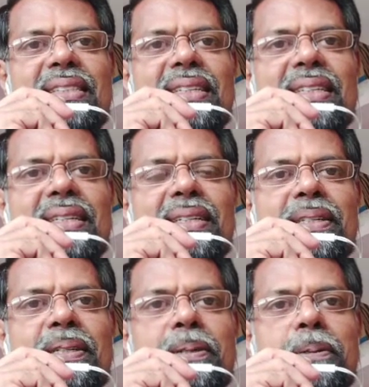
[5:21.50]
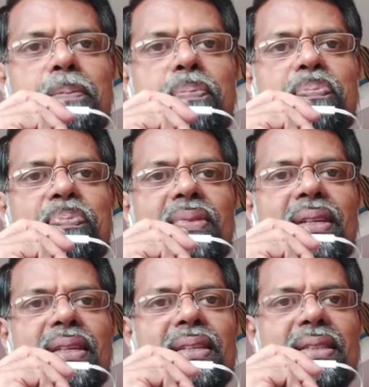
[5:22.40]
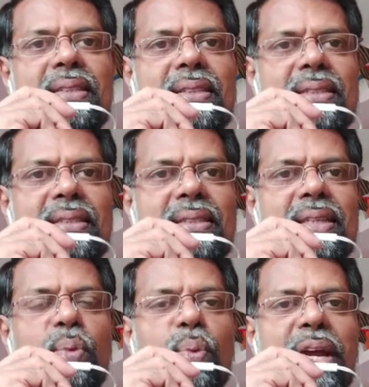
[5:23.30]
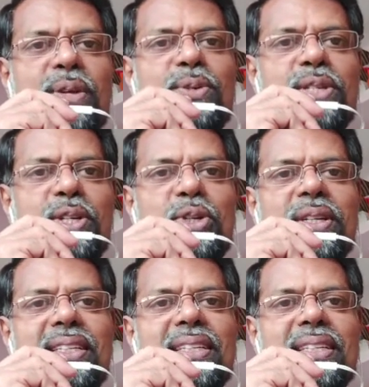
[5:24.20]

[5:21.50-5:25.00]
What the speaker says: uh, a video session.